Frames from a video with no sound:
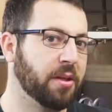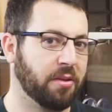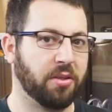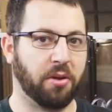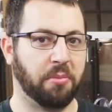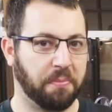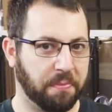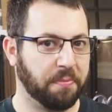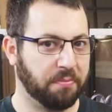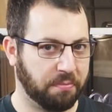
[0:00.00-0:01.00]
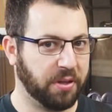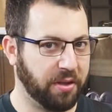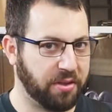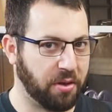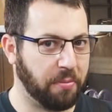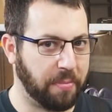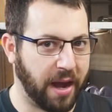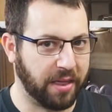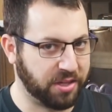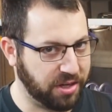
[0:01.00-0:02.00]
so please don't
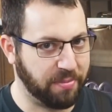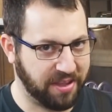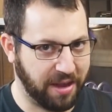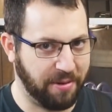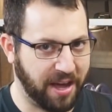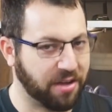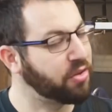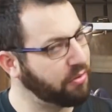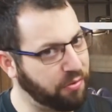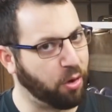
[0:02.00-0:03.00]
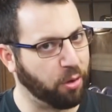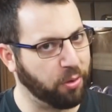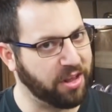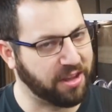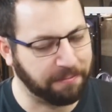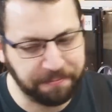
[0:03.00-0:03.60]
buy the cheapest ABS for a reason.